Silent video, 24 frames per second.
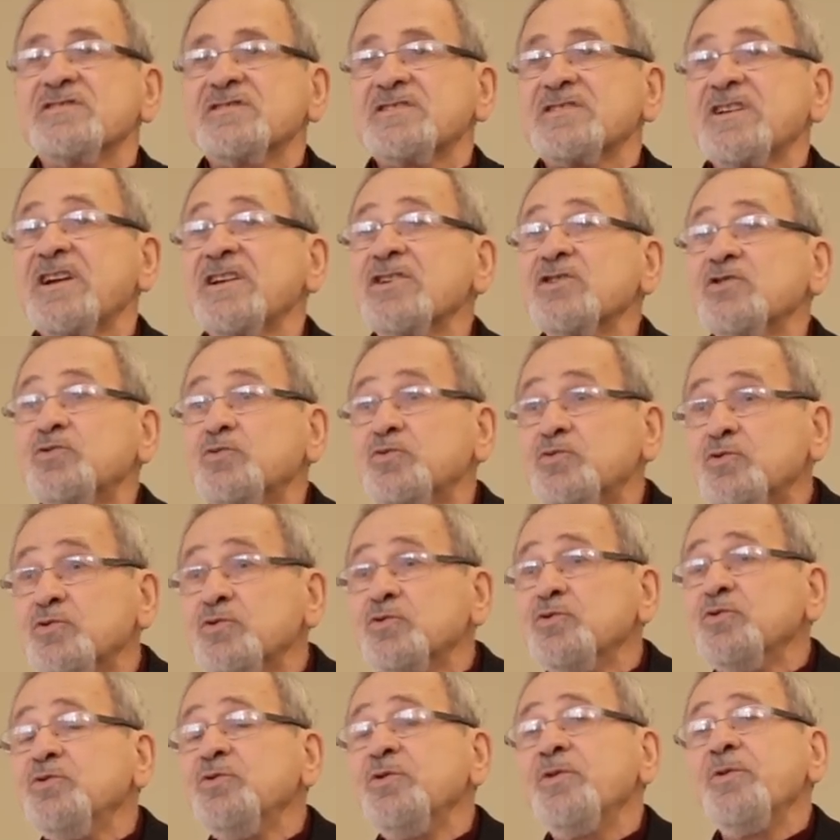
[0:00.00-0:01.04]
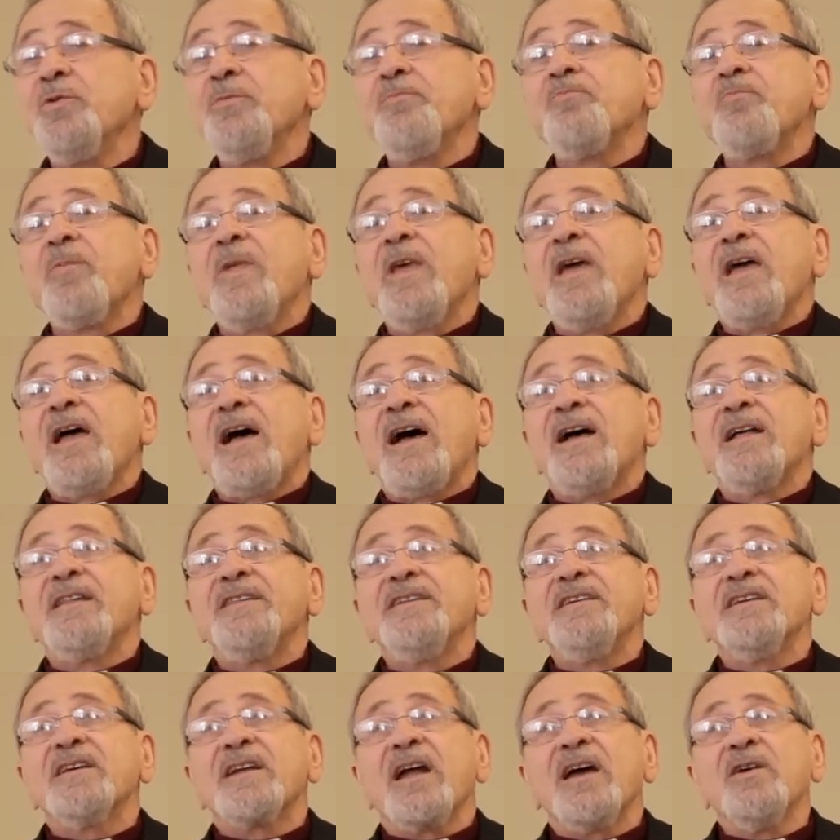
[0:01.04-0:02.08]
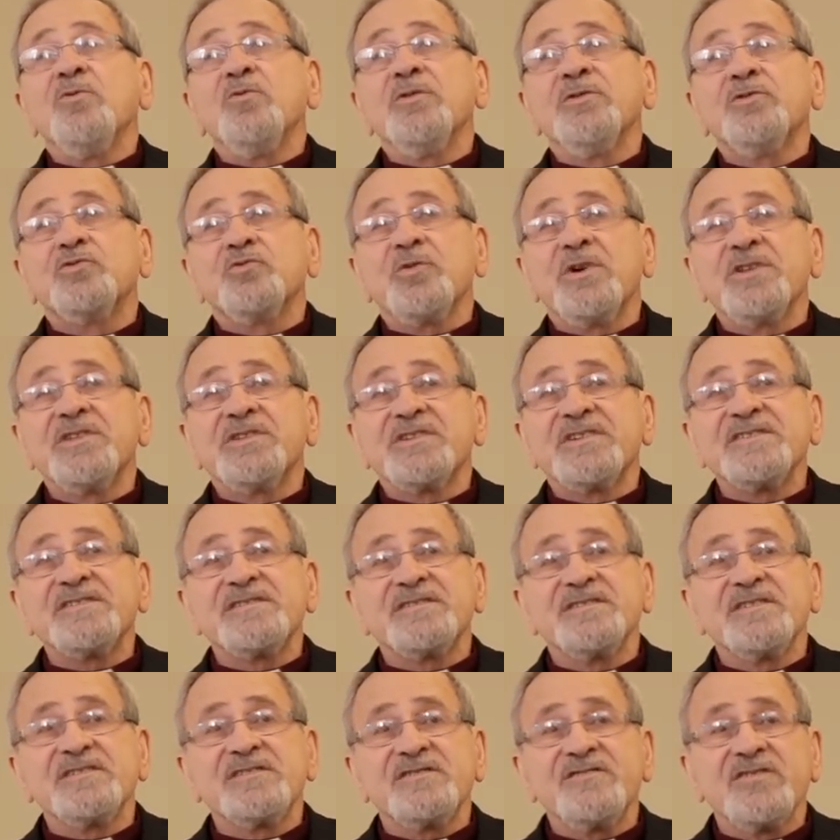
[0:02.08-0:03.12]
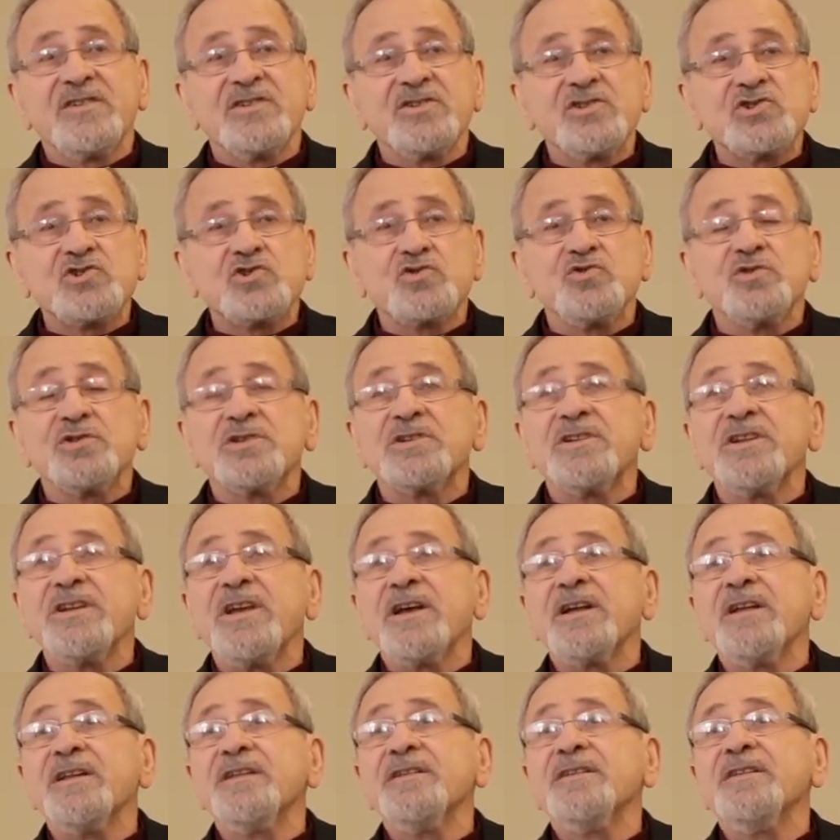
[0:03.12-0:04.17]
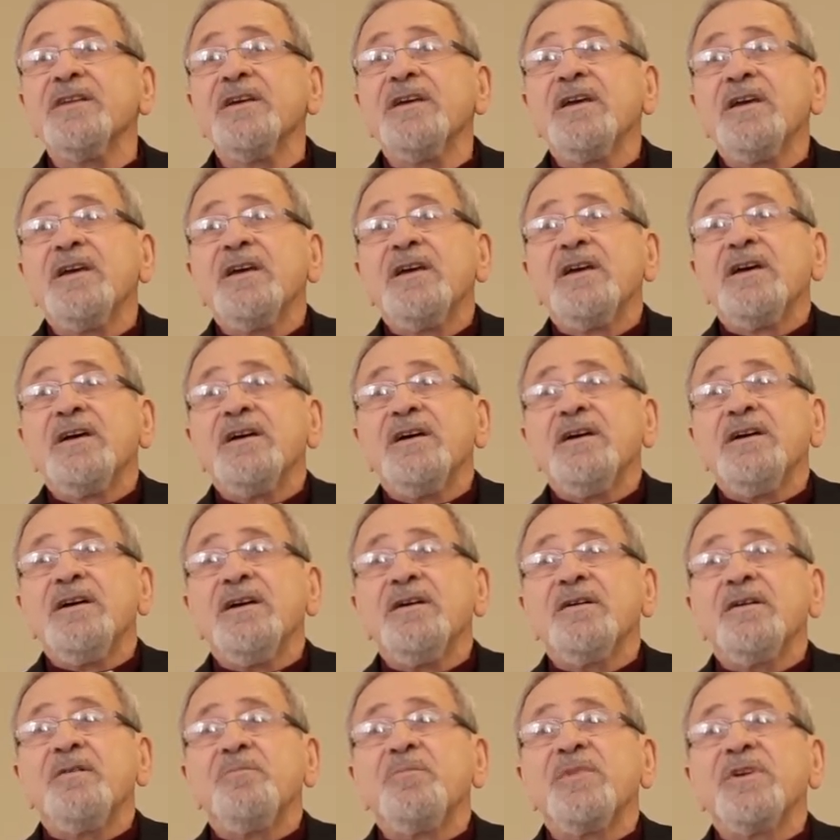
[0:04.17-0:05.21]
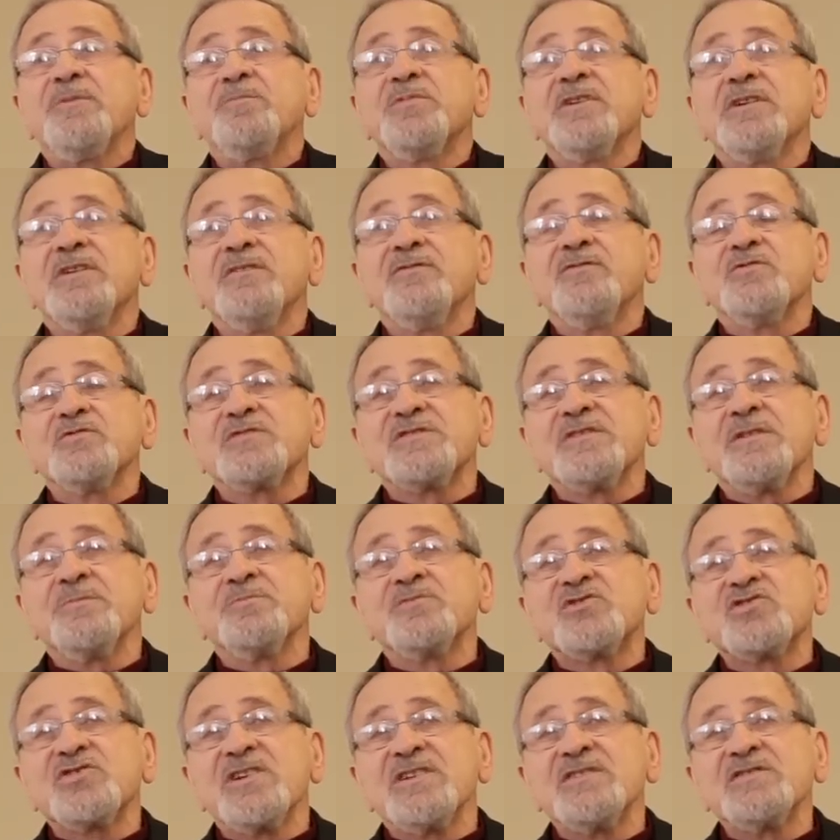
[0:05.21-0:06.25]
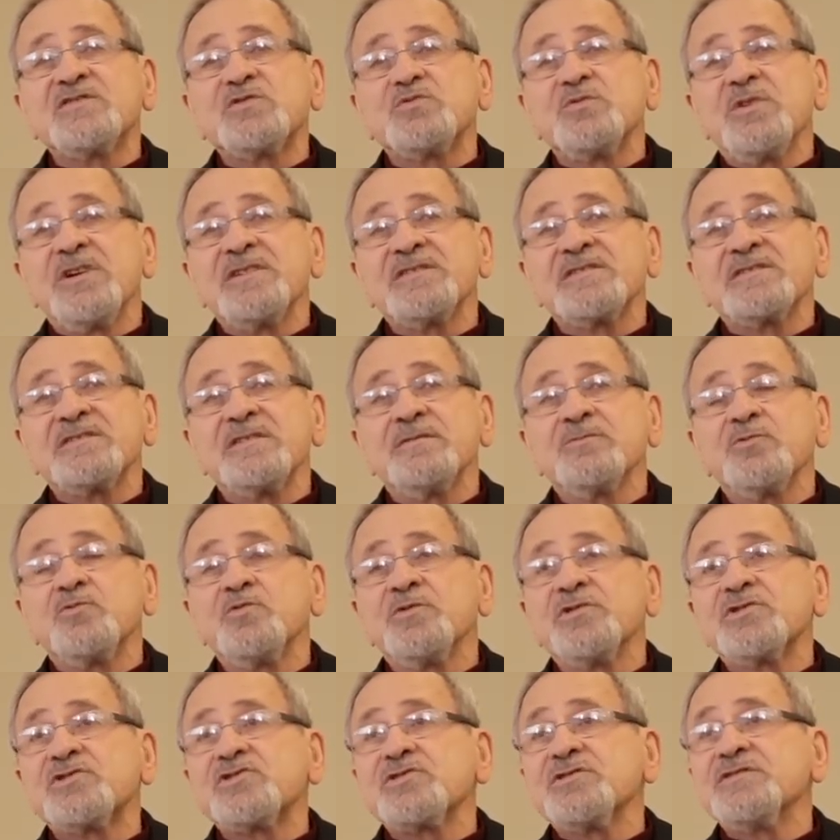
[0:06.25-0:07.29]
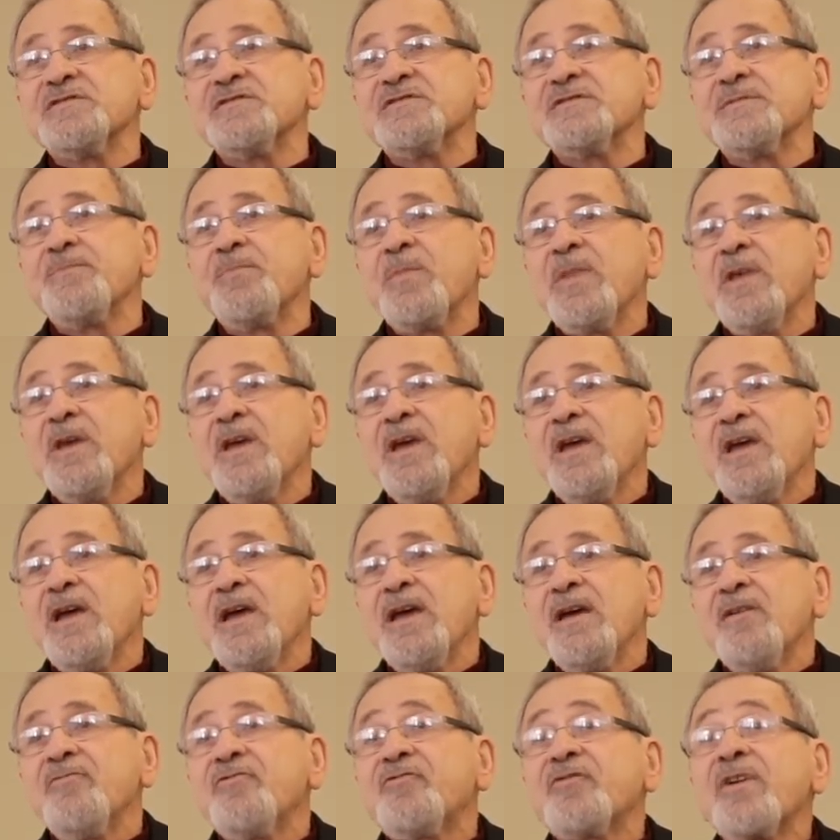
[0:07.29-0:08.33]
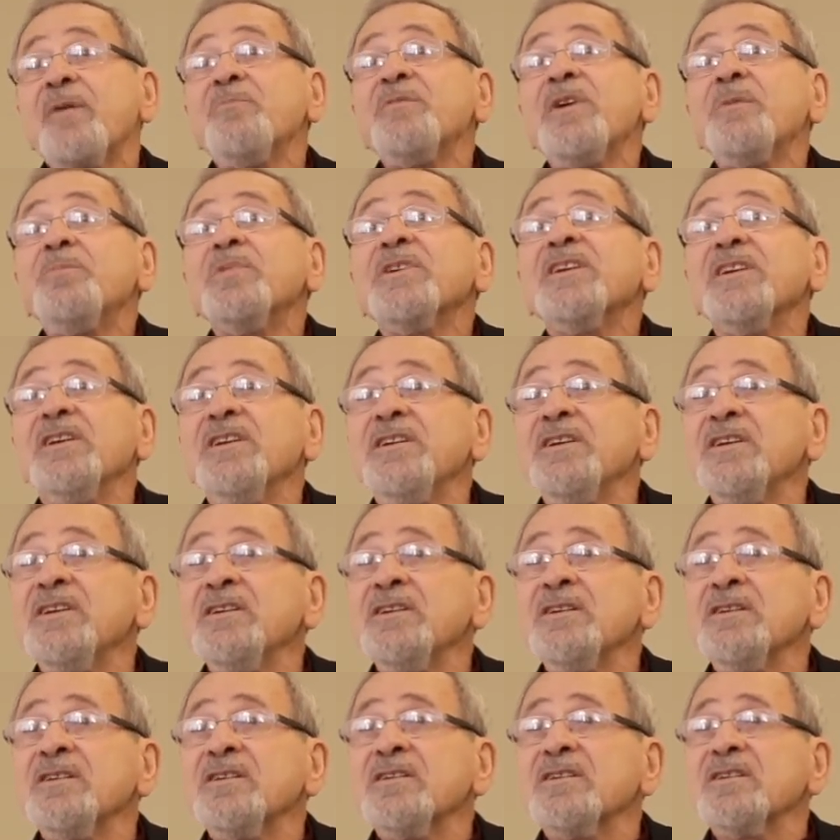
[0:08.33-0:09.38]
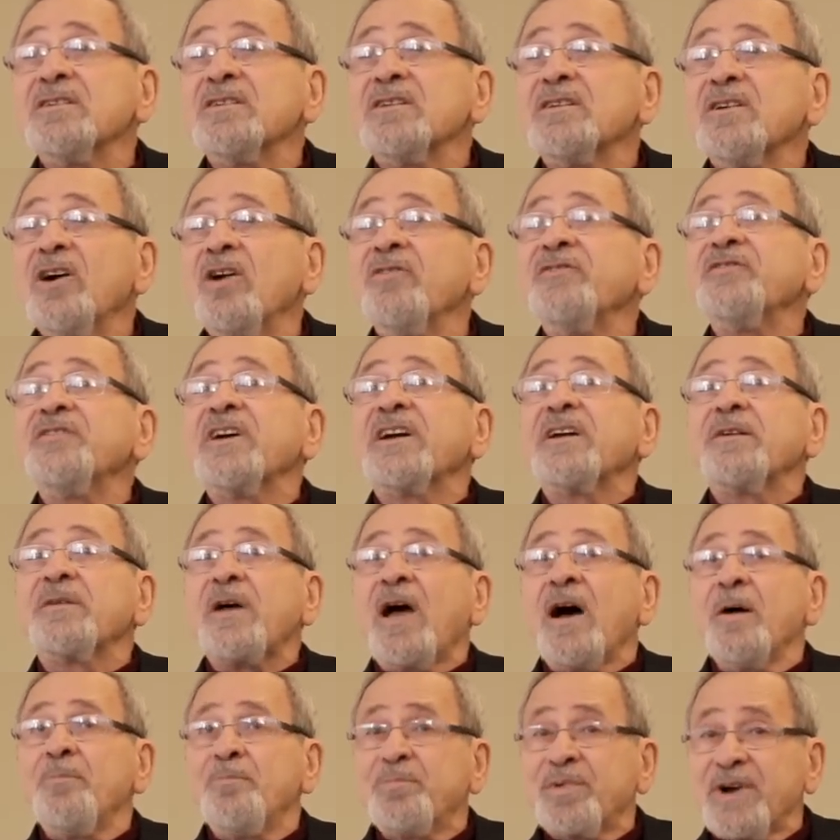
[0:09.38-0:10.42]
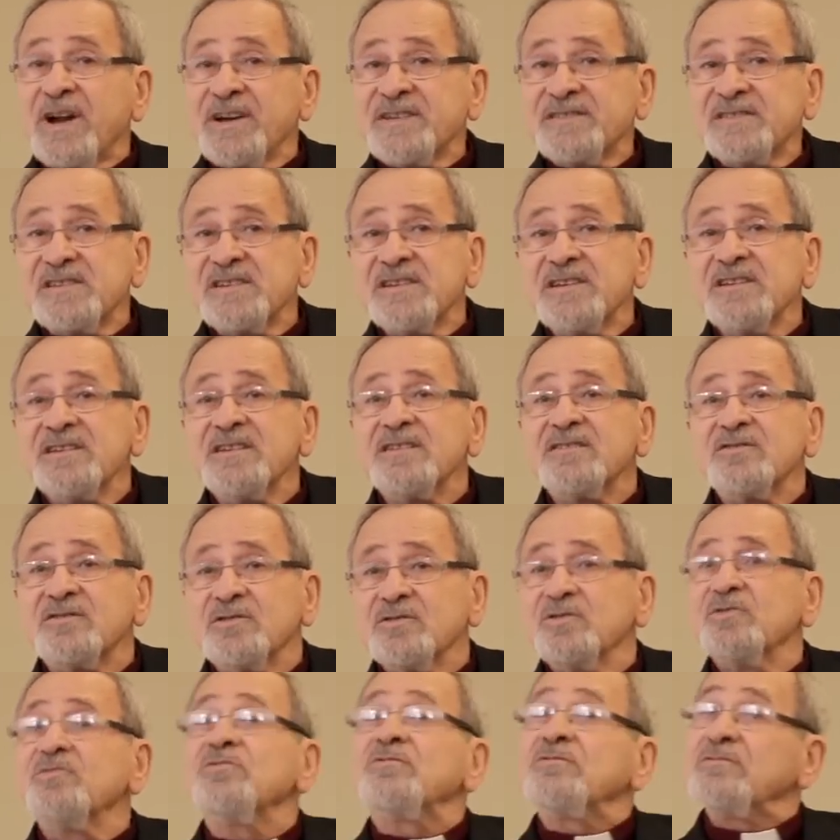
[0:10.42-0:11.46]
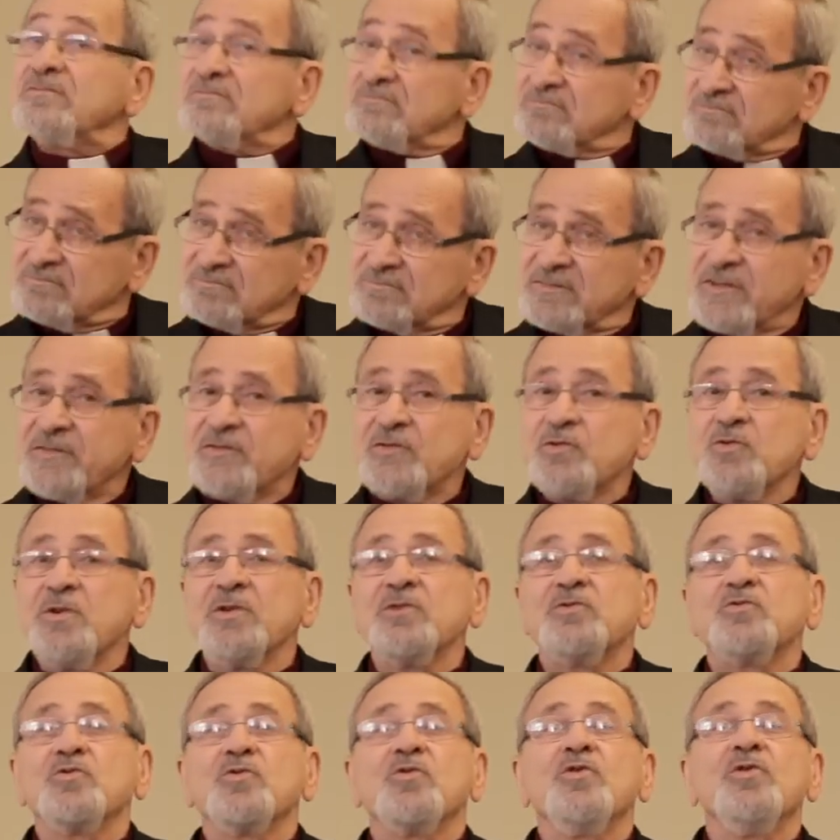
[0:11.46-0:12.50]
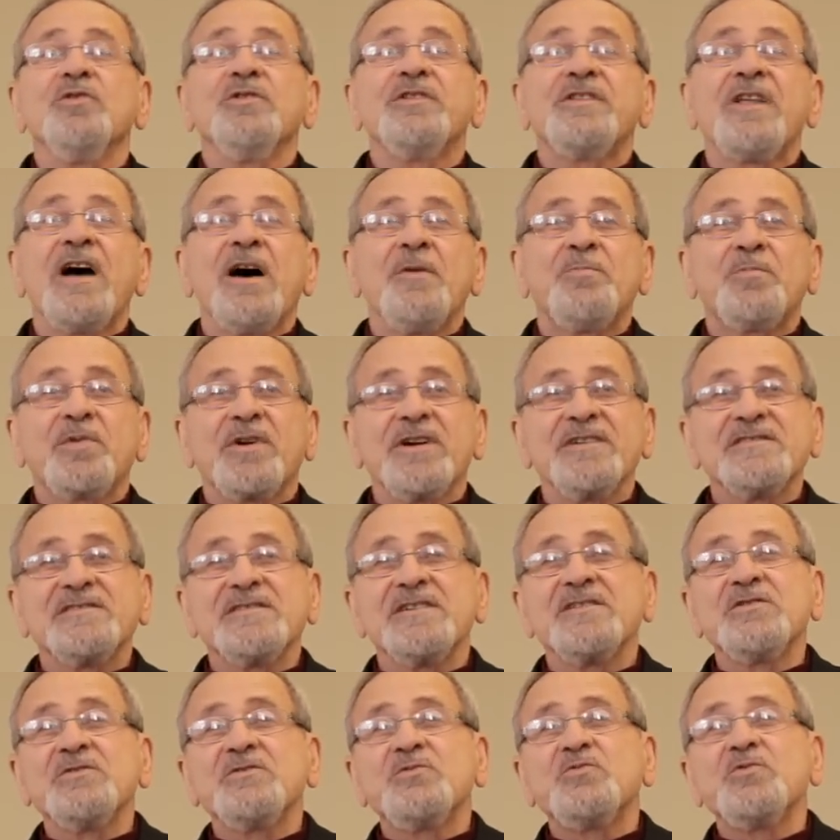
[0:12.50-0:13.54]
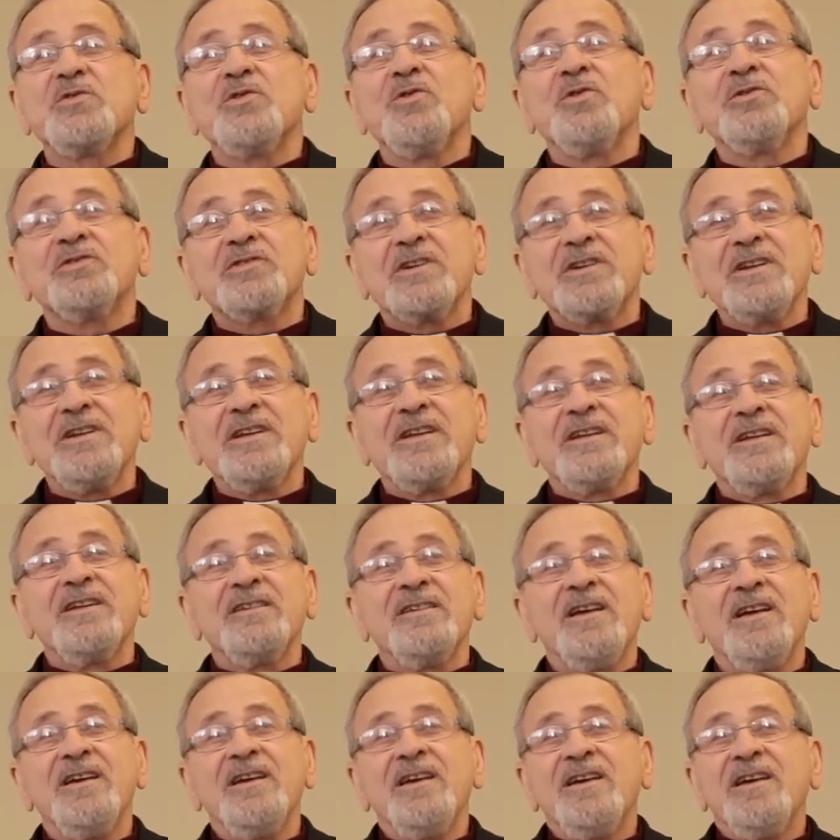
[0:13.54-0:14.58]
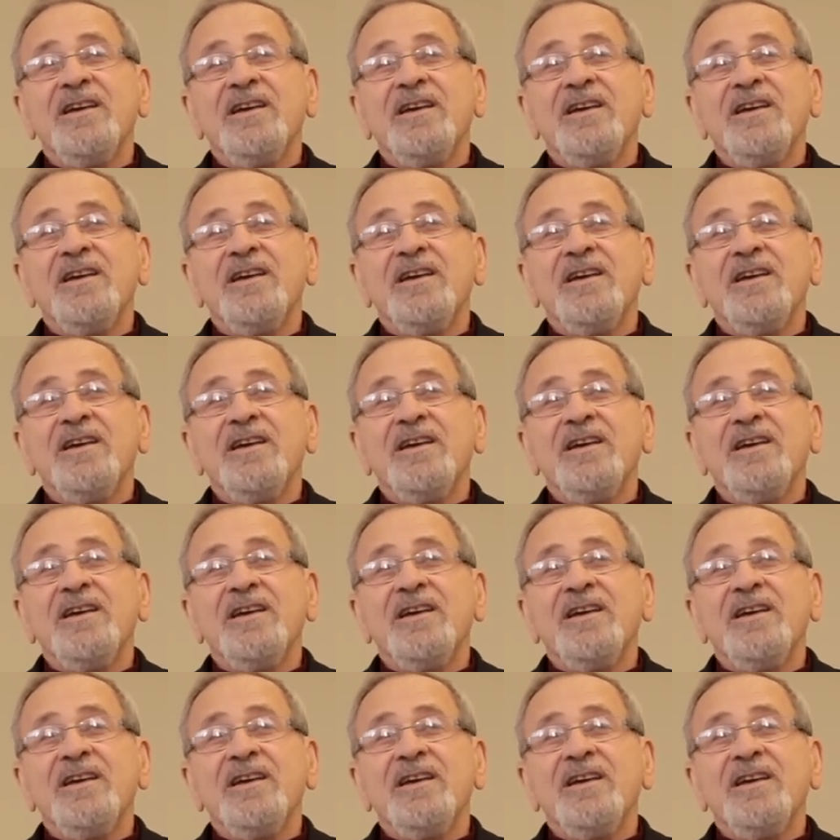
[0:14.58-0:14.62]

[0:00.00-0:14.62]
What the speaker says: is trying to do? And here I want to address this very shortly and maybe give you some chance to ask some questions. From the beginning of the uprising, or if you want to call it the uprising, we don't really